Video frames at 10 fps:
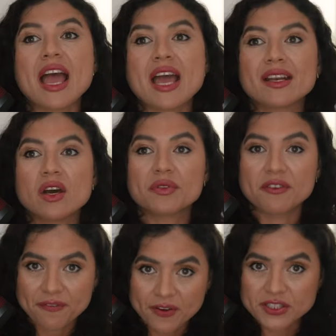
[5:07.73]
And on
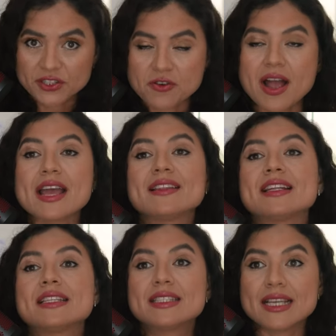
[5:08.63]
the first try,
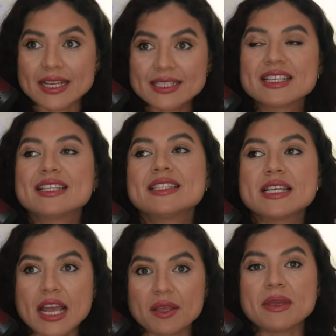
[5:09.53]
they did
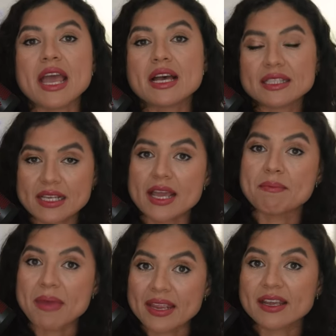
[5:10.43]
take me as a
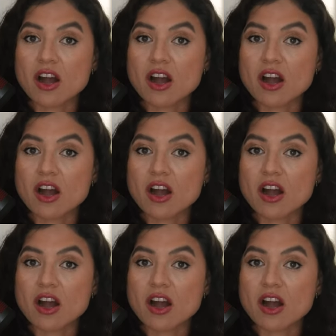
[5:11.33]
main